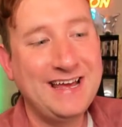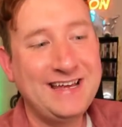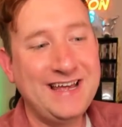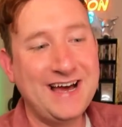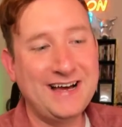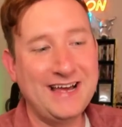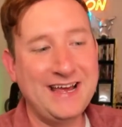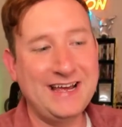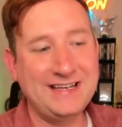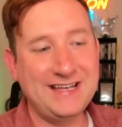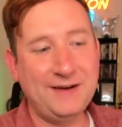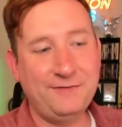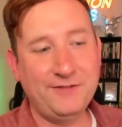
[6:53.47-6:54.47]
Yeah, it
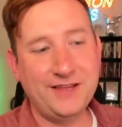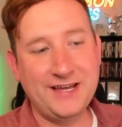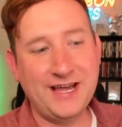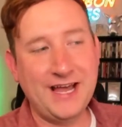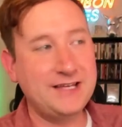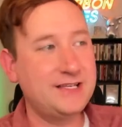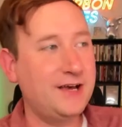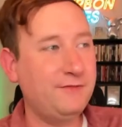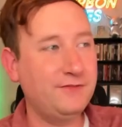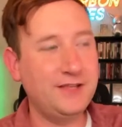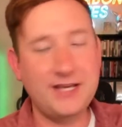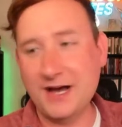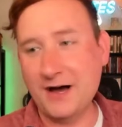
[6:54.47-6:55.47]

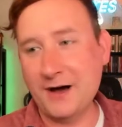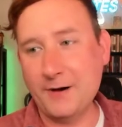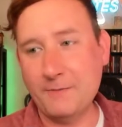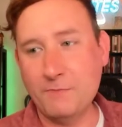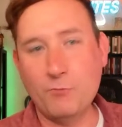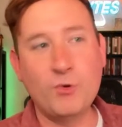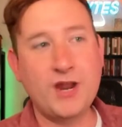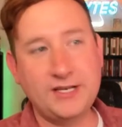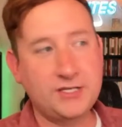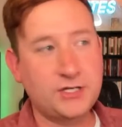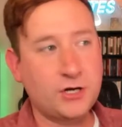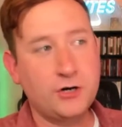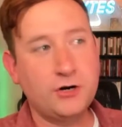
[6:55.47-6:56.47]
definitely when I
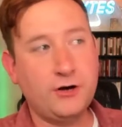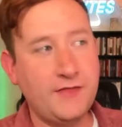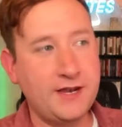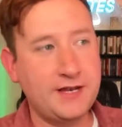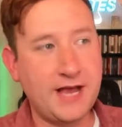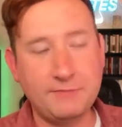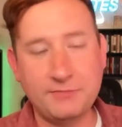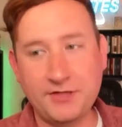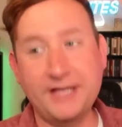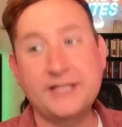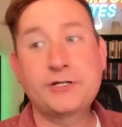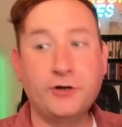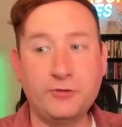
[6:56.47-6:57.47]
turned on that adapter thing,
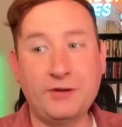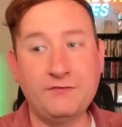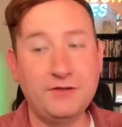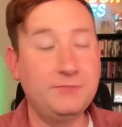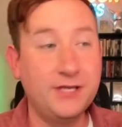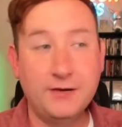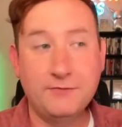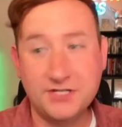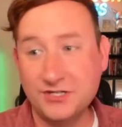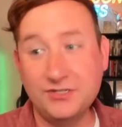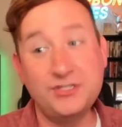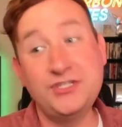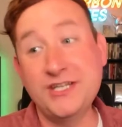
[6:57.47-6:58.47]
it turned on my VPN, which
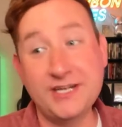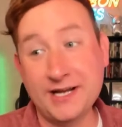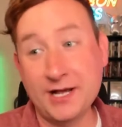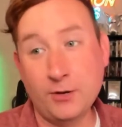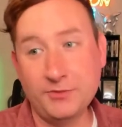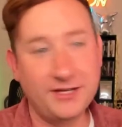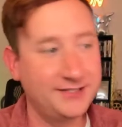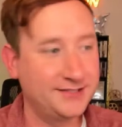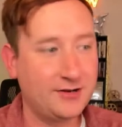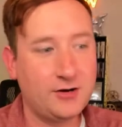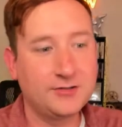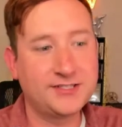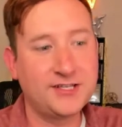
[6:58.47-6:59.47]
didn't help things at
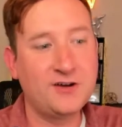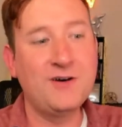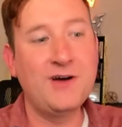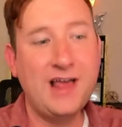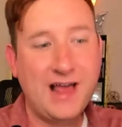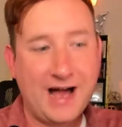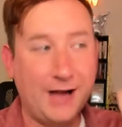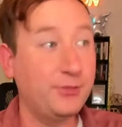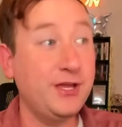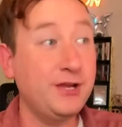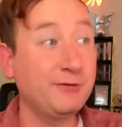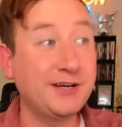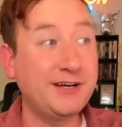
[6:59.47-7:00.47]
all. So I
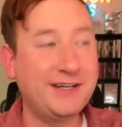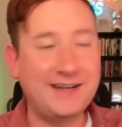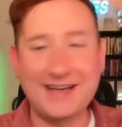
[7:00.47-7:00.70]
think we're good.